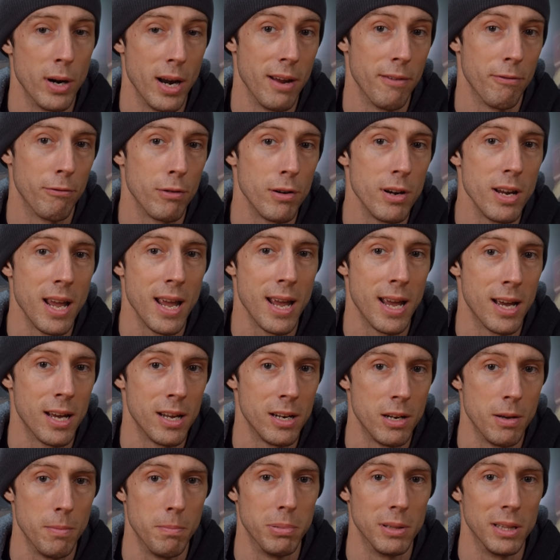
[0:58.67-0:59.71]
a
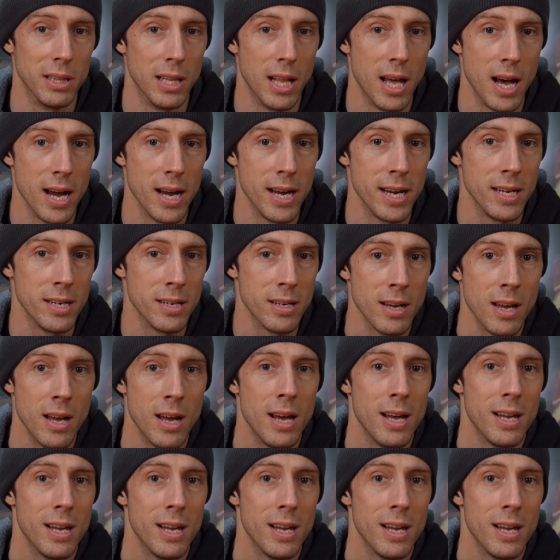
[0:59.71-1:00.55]
freehand blind